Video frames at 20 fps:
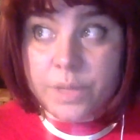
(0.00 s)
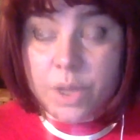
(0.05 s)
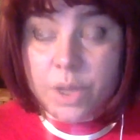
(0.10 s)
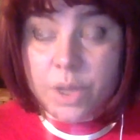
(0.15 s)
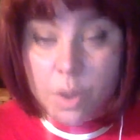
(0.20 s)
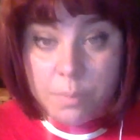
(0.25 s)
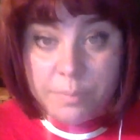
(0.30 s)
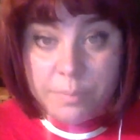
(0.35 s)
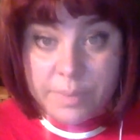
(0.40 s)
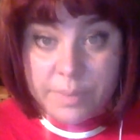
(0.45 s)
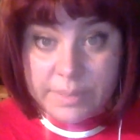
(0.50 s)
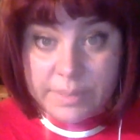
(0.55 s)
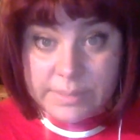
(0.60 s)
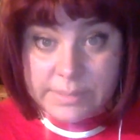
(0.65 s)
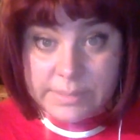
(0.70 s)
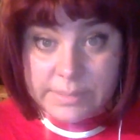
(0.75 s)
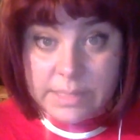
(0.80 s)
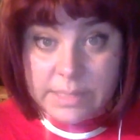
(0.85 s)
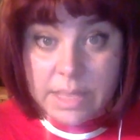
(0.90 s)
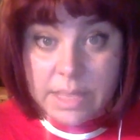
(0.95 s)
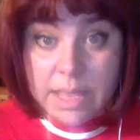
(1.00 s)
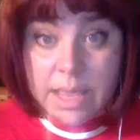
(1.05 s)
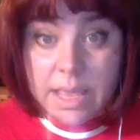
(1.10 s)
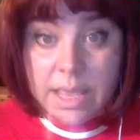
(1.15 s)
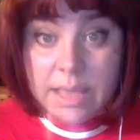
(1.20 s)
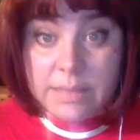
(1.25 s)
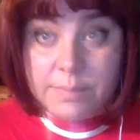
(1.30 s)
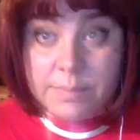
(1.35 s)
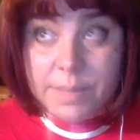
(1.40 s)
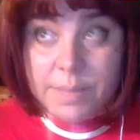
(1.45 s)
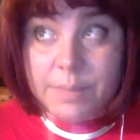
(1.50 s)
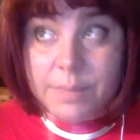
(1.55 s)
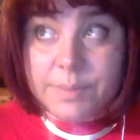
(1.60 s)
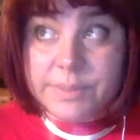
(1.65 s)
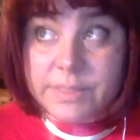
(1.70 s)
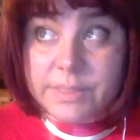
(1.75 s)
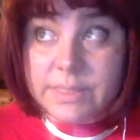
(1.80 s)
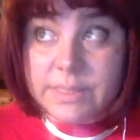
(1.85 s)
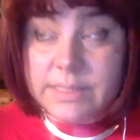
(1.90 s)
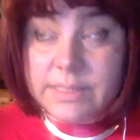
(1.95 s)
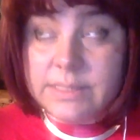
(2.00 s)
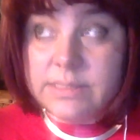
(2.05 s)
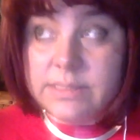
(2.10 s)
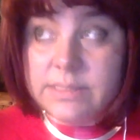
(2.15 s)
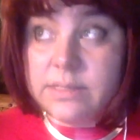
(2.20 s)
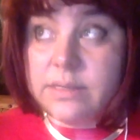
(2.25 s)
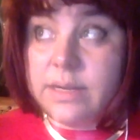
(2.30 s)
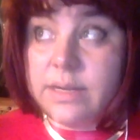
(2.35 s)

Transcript: complex and maybe sinister,